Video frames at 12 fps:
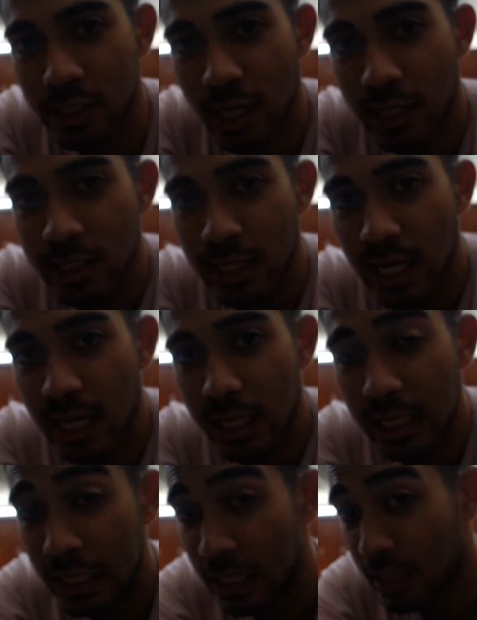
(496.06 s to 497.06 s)
is kind of
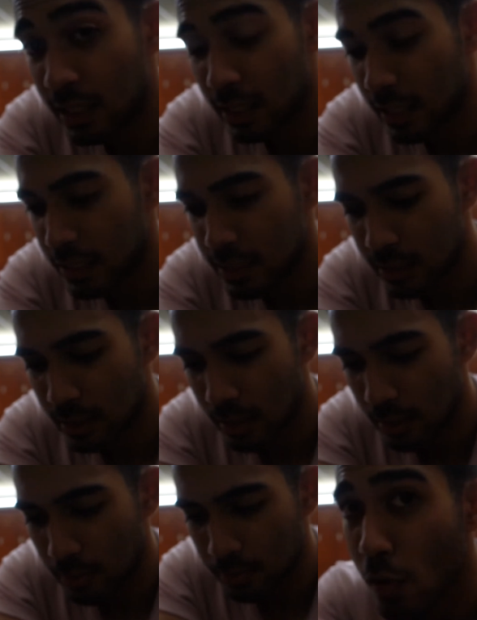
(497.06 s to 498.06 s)
sad. It's
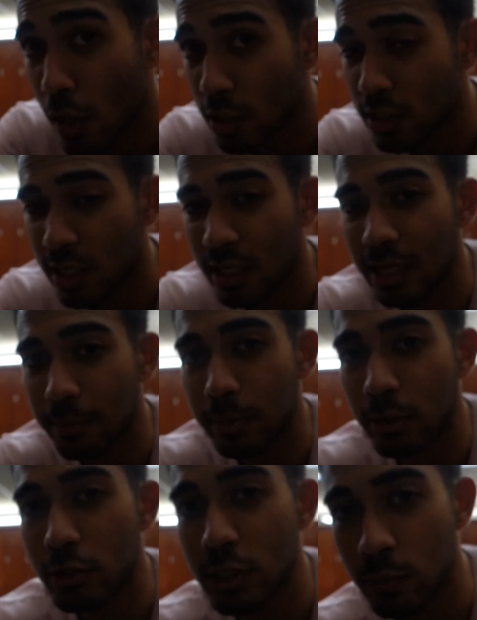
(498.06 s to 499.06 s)
kind of like
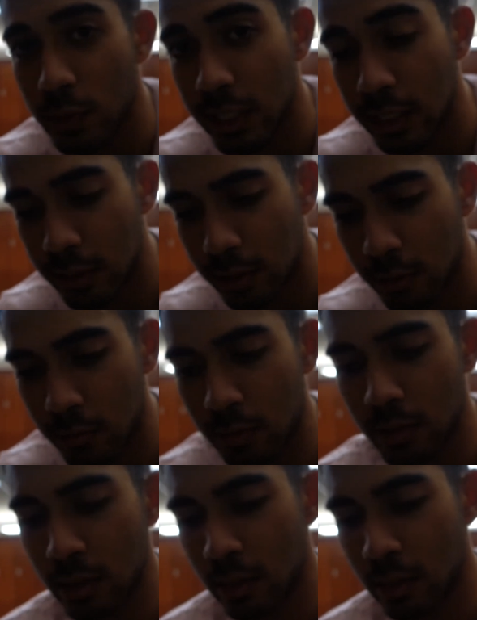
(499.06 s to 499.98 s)
bittersweet, you know.